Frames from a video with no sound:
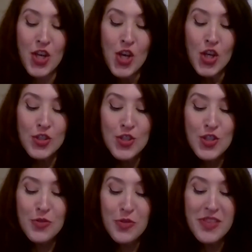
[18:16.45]
I did. Do
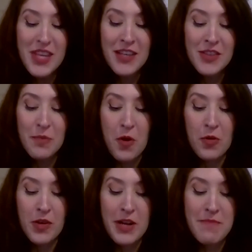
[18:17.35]
you think the
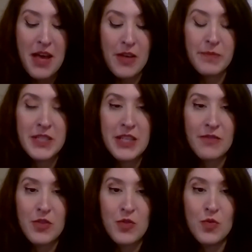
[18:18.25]
program helped to
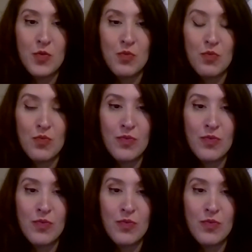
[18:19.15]
give you?